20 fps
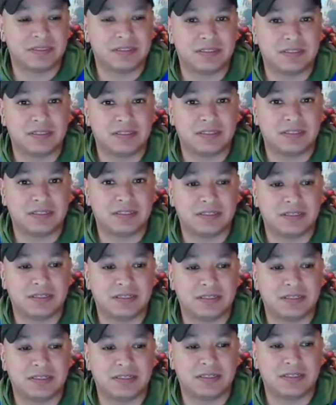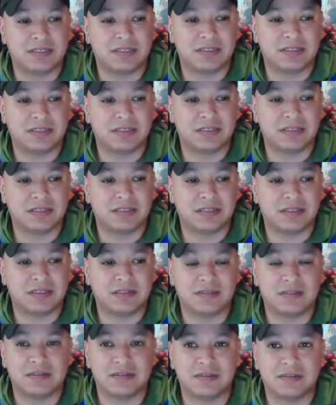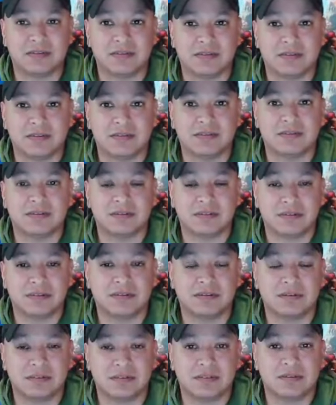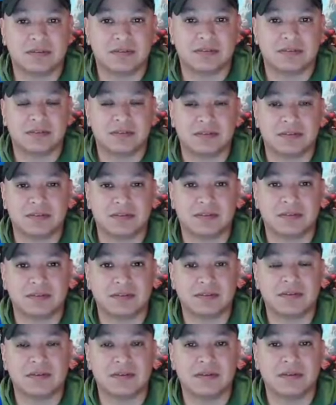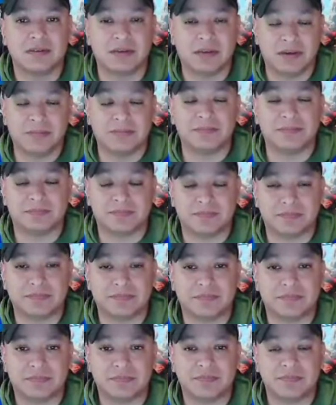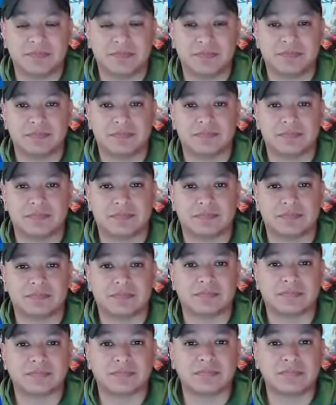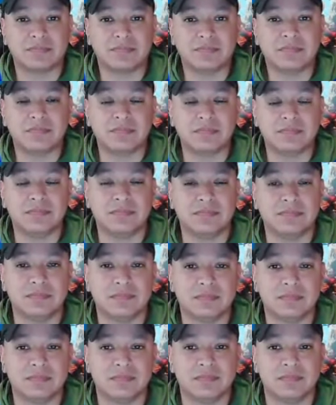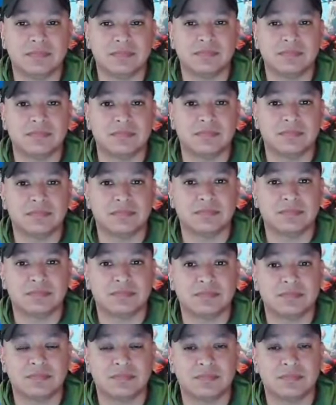This person isn't speaking.